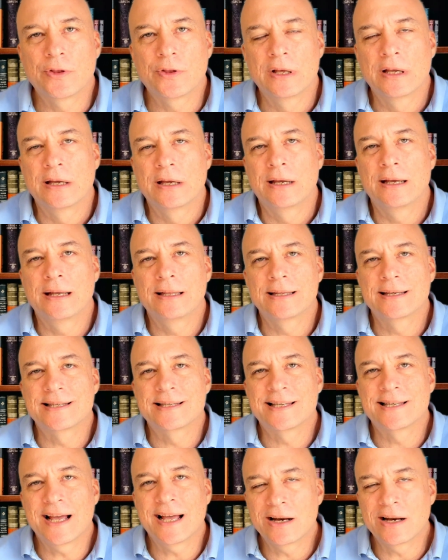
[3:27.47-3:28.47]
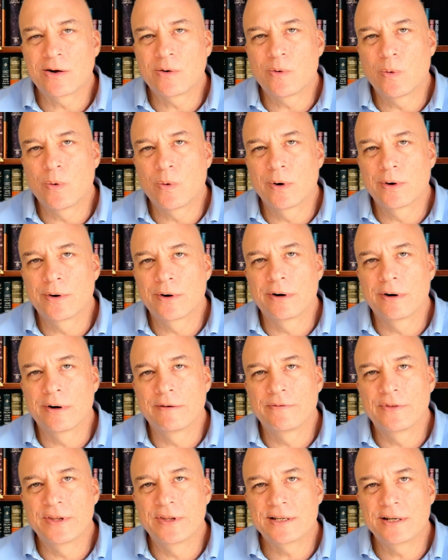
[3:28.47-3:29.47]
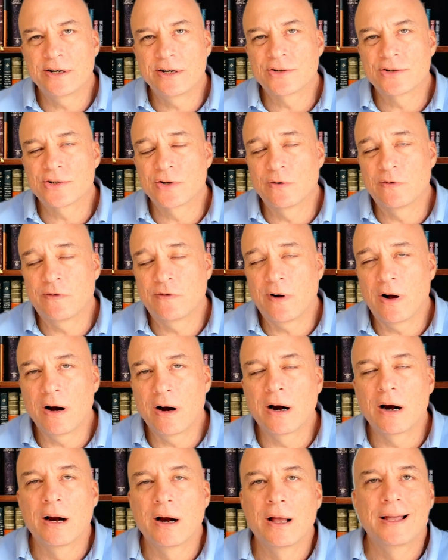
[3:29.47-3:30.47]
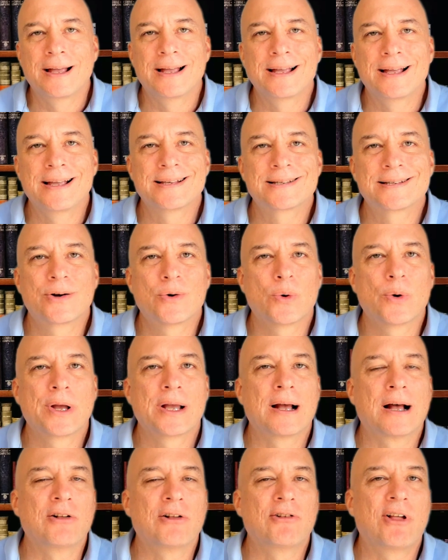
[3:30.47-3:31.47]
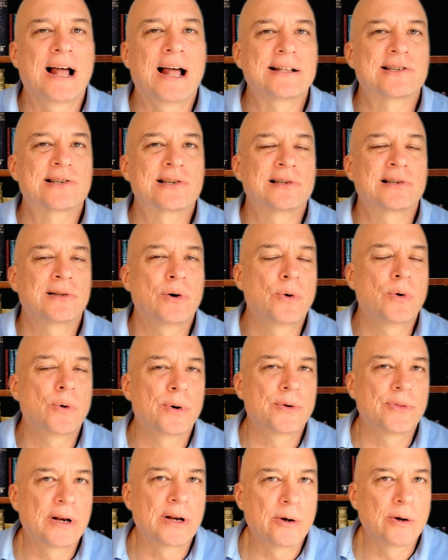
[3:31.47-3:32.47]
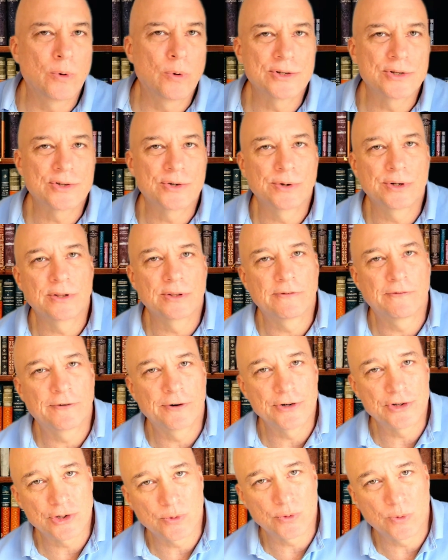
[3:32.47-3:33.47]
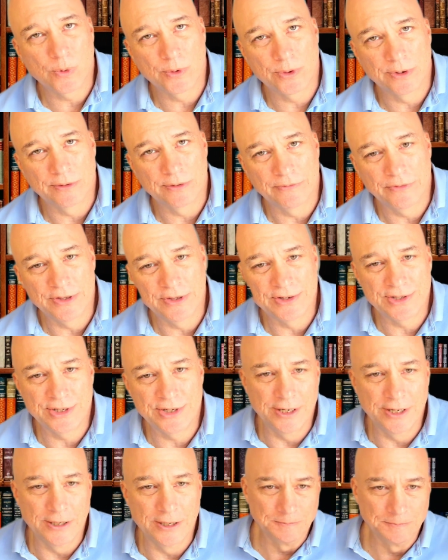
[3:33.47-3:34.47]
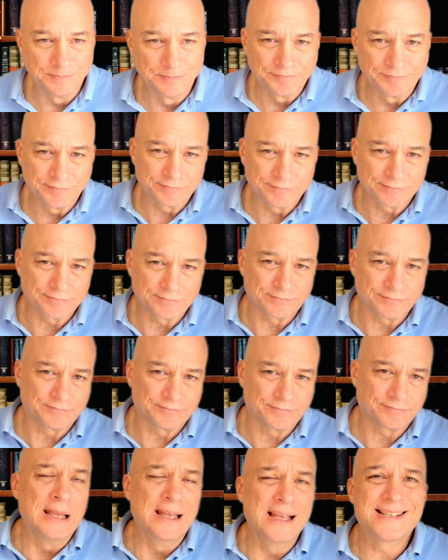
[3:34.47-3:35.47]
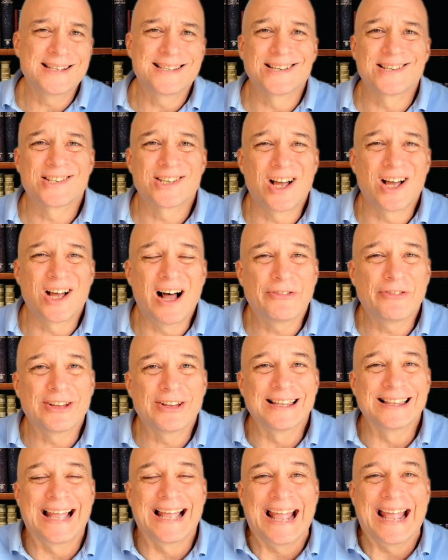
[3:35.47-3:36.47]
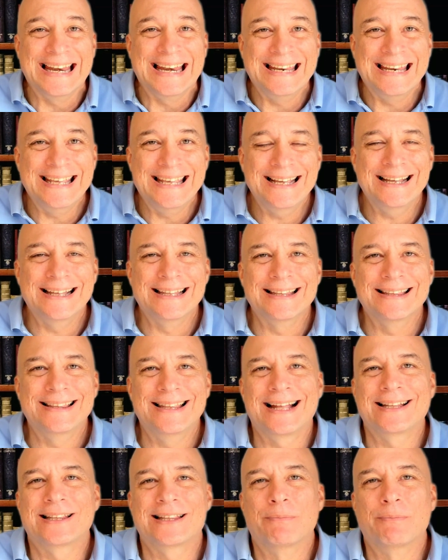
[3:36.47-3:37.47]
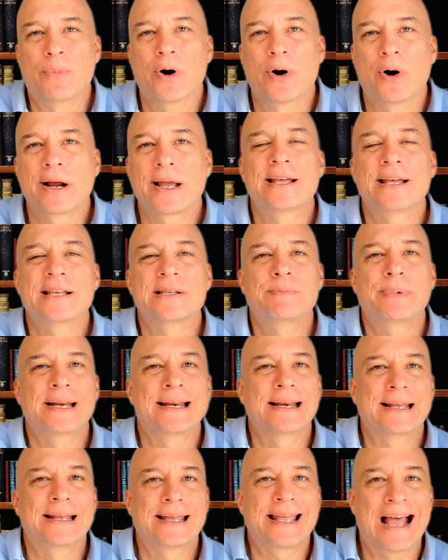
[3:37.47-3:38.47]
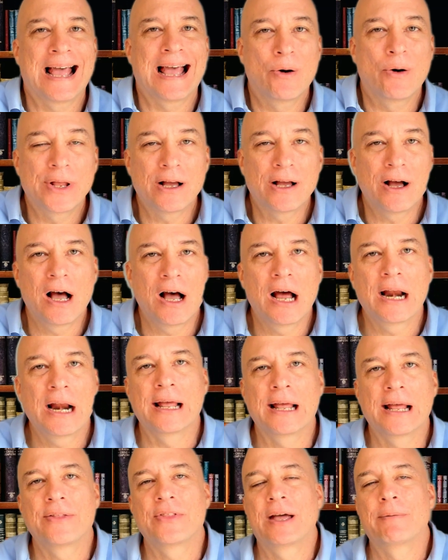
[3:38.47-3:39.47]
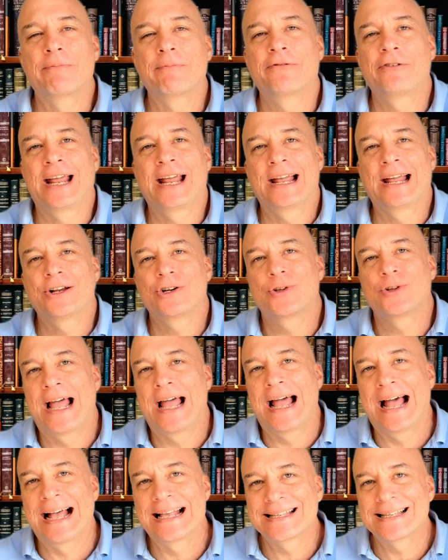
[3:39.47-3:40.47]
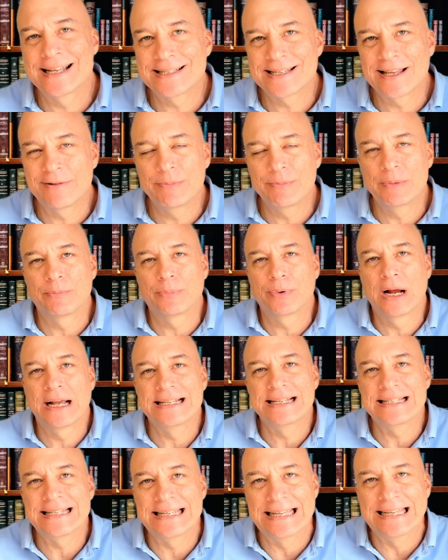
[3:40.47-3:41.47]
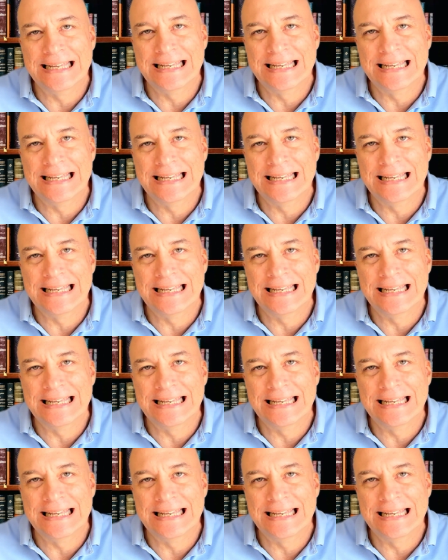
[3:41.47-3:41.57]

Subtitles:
in the second quarter of this year so far is going a lot slower than it was during the first quarter of this year. Is the soft landing that the market has been counting on and that financial assets have been pricing